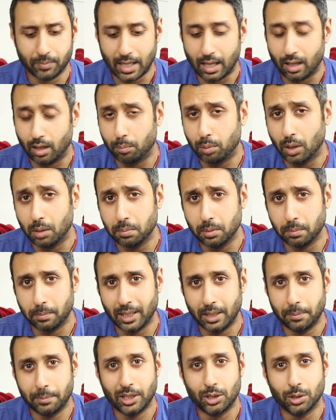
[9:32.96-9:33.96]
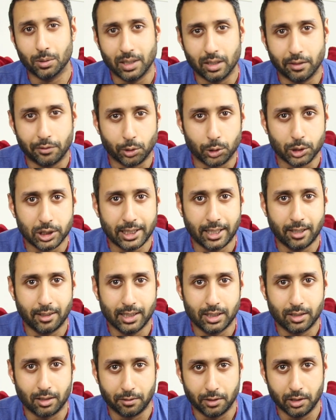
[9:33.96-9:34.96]
Now I'll probably be doing a full
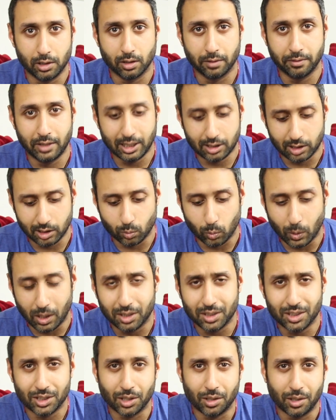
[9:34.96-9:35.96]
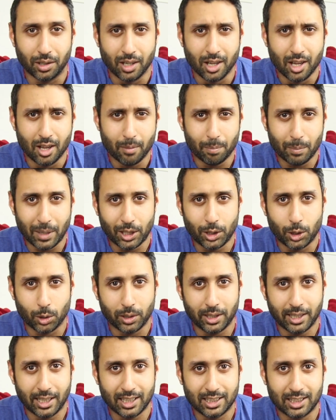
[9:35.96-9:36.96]
series review of this as well, so make sure
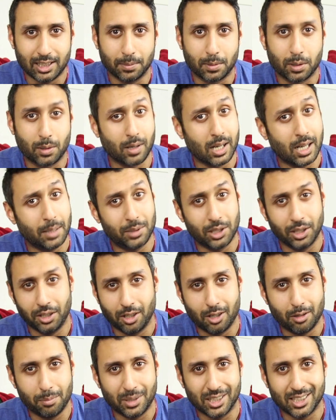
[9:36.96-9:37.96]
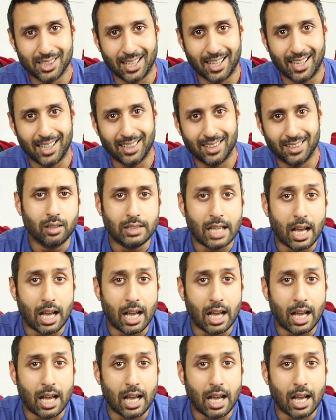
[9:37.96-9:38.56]
you hit subscribe so you don't miss that.